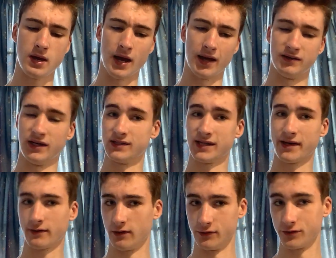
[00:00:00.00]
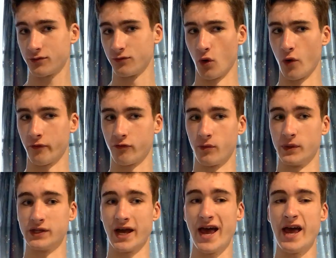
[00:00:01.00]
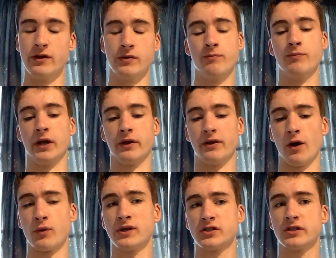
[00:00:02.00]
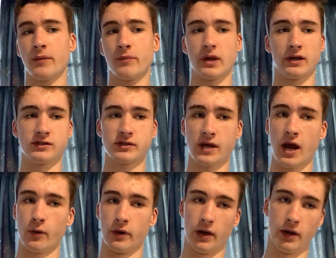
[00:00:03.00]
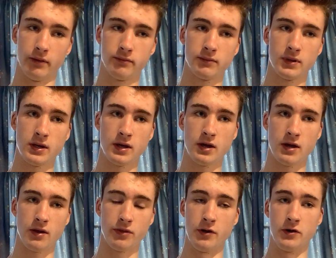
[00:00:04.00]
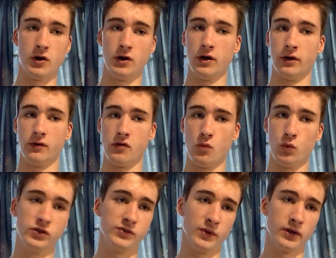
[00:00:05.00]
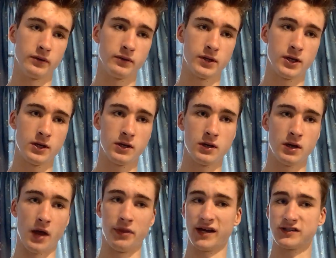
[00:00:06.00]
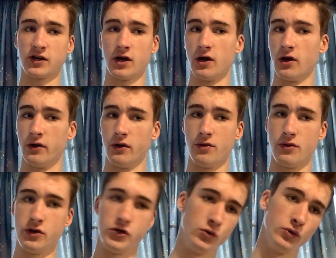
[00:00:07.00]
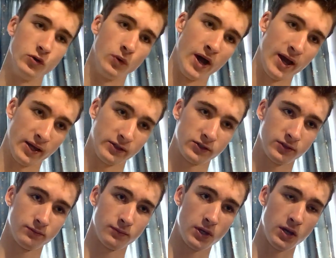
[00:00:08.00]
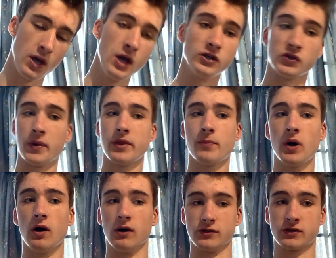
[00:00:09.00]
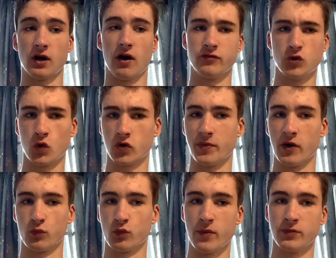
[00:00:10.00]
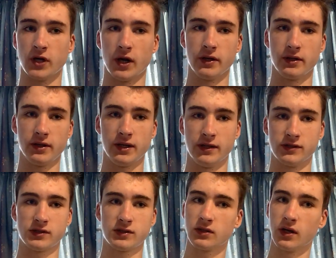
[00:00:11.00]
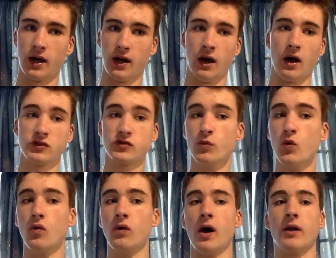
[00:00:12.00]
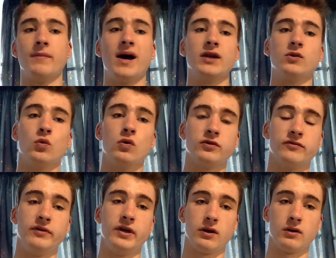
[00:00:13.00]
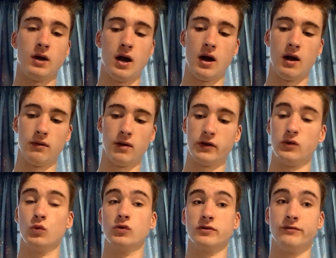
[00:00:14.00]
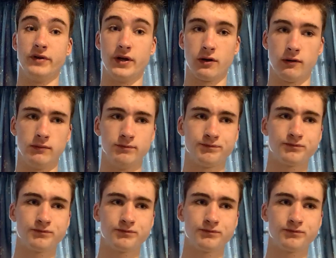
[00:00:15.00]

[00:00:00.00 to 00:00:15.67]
And he has antlers growing from his head. But there is something scarier than Herne the woodsman, and that's Herne the UUS. So in the past, I've talked about Riptide. It's a small unmanned water underwater vehicle.